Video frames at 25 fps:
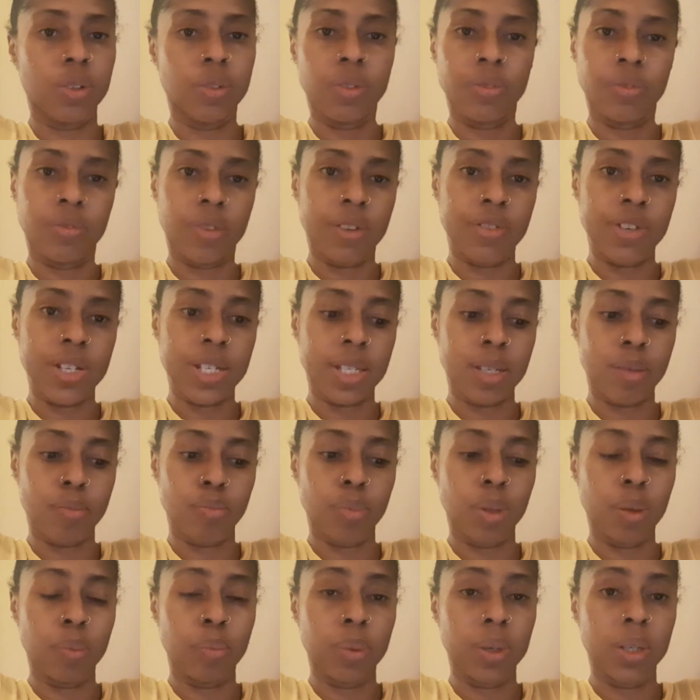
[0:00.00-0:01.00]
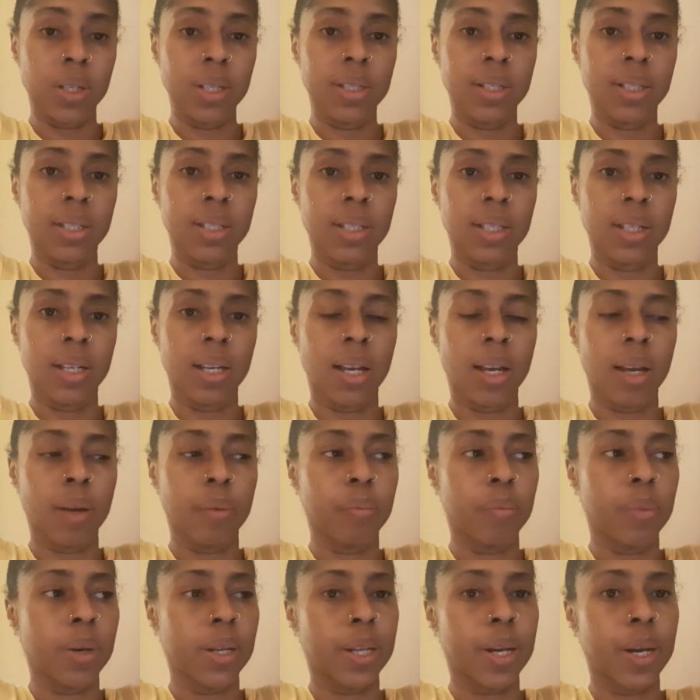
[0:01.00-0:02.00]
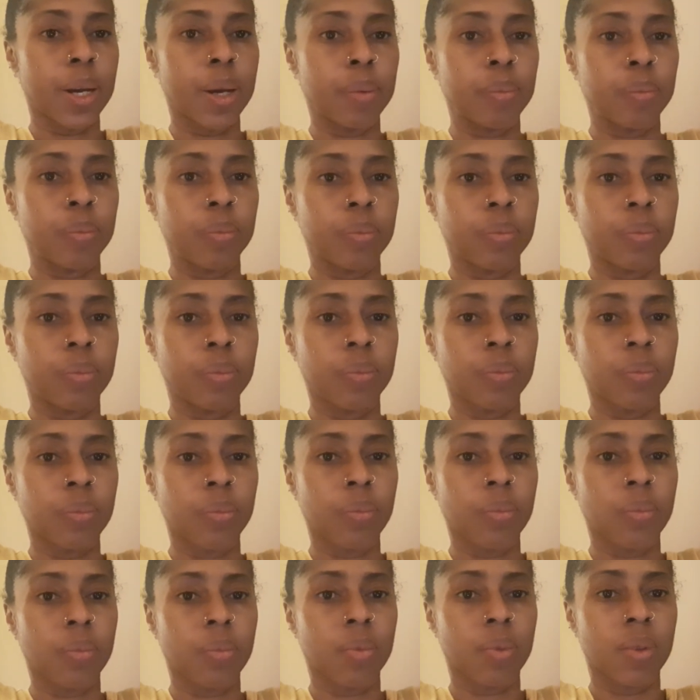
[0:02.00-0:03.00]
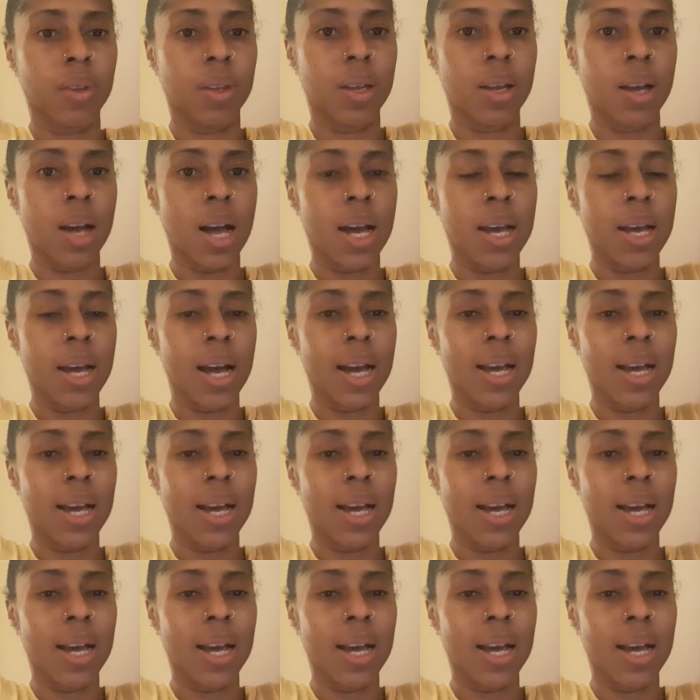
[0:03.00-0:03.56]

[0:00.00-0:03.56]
very simply put, but I